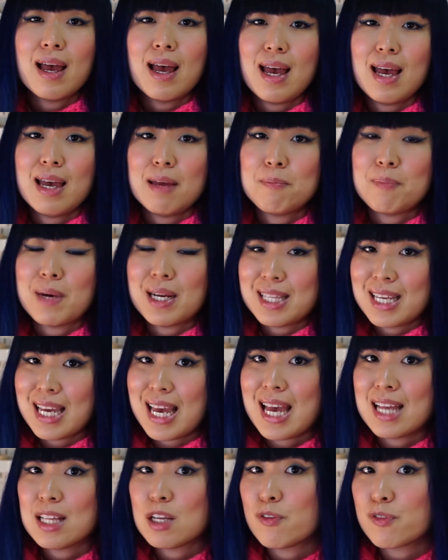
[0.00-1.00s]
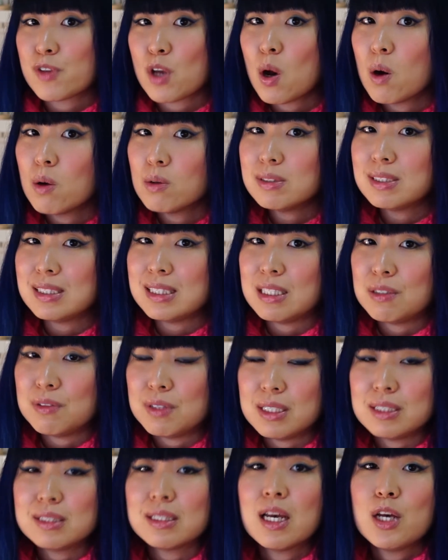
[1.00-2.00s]
And by the end of the whole
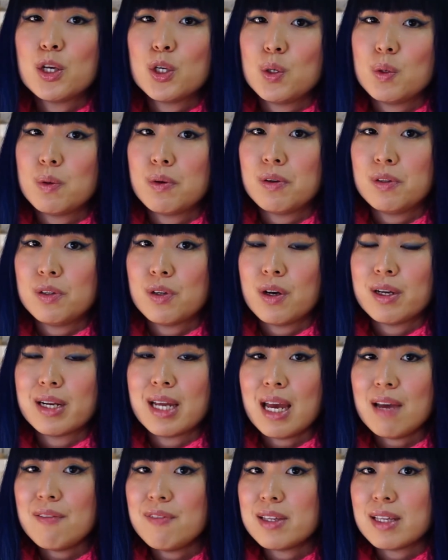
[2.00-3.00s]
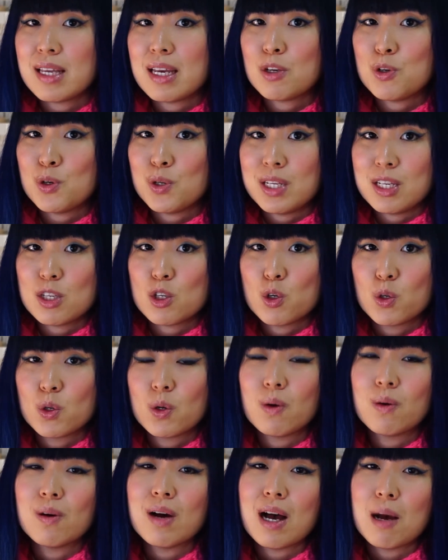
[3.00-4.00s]
series, you will learn everything you need to
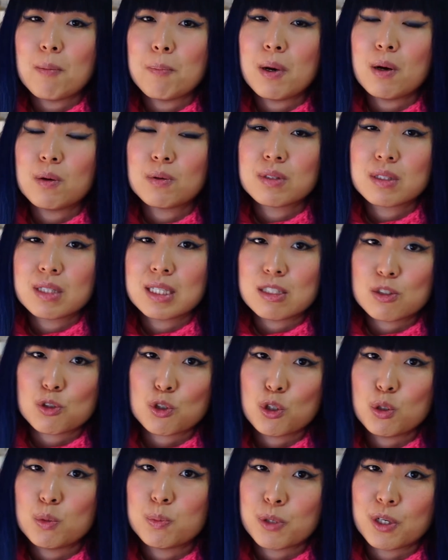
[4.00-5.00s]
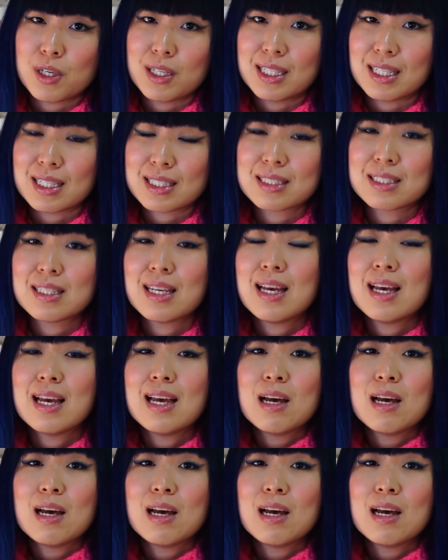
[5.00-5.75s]
know about these two products.